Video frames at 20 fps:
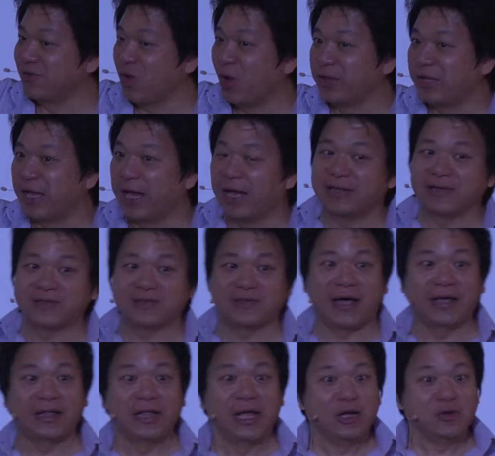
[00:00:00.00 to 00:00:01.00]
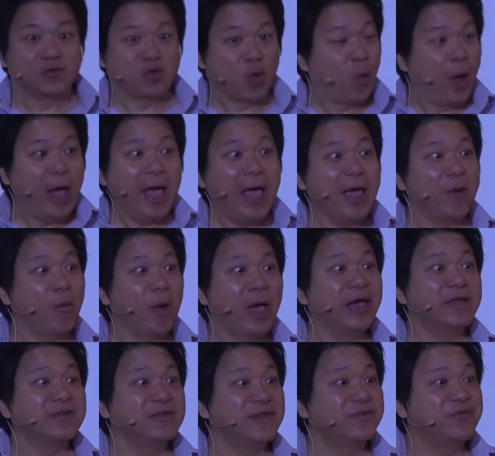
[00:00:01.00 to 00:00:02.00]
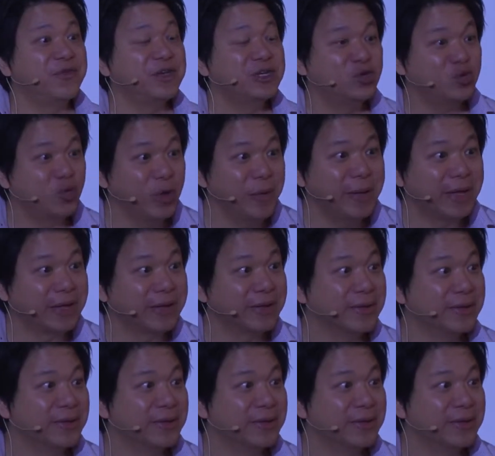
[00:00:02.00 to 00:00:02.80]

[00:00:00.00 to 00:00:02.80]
on the other side. So where is the fish swimming?